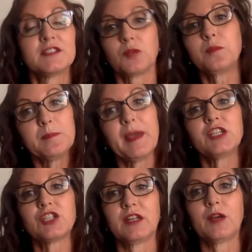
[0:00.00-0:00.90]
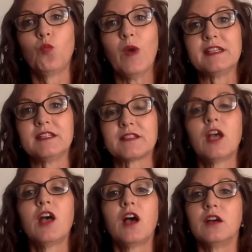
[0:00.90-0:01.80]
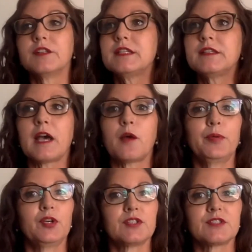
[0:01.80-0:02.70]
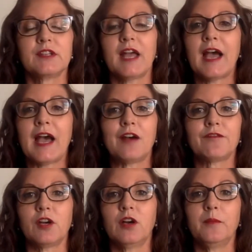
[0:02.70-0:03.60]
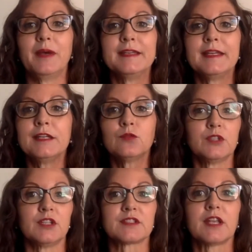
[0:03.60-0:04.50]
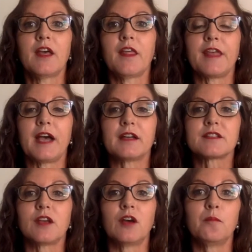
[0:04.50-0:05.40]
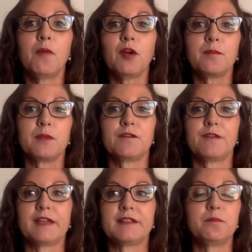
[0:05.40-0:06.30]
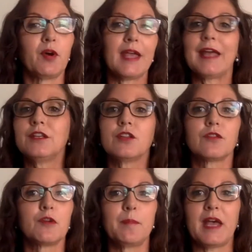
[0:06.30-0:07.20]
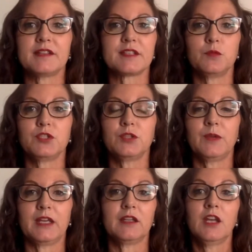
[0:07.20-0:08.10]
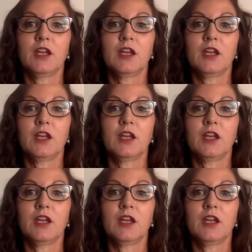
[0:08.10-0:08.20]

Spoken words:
So be patient and wait. Did that person have an illness that might be affected by any of the repairs they were doing?